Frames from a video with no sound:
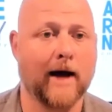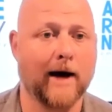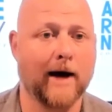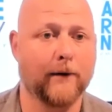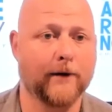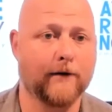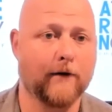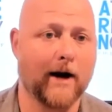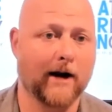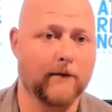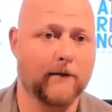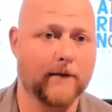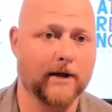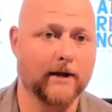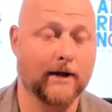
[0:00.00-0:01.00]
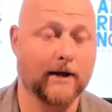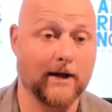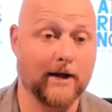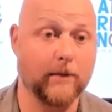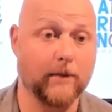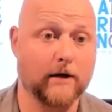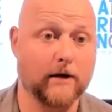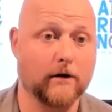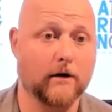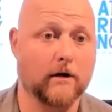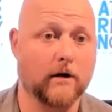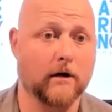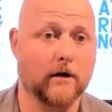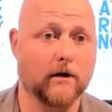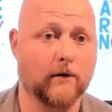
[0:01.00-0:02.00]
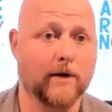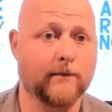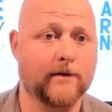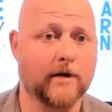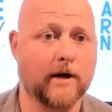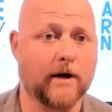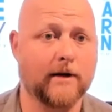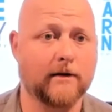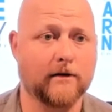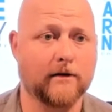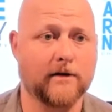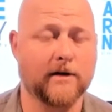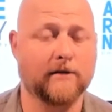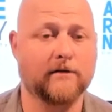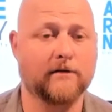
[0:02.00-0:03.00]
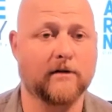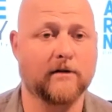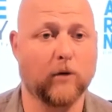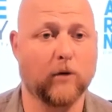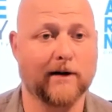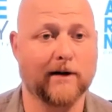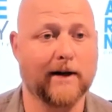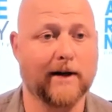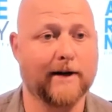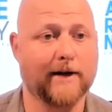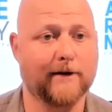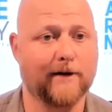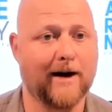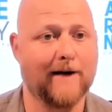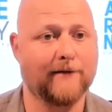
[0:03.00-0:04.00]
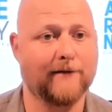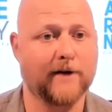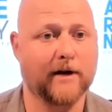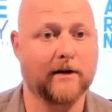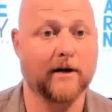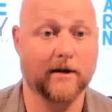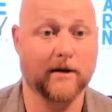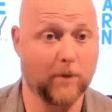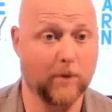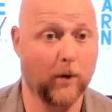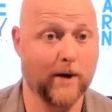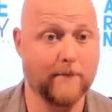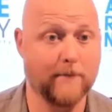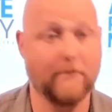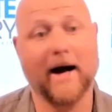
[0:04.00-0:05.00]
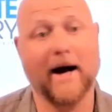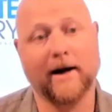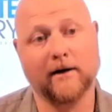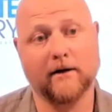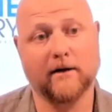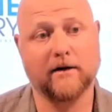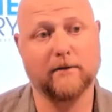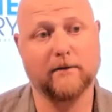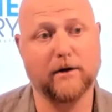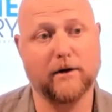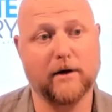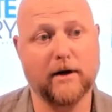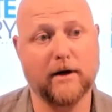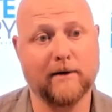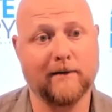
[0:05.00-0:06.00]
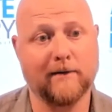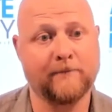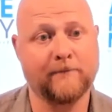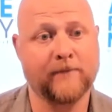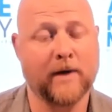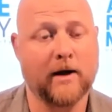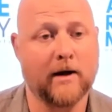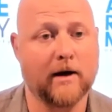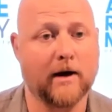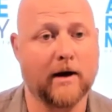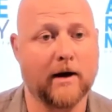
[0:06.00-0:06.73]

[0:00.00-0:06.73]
I would recommend keeping your current website so you have somewhere to land traffic that can point back to the community. Mm.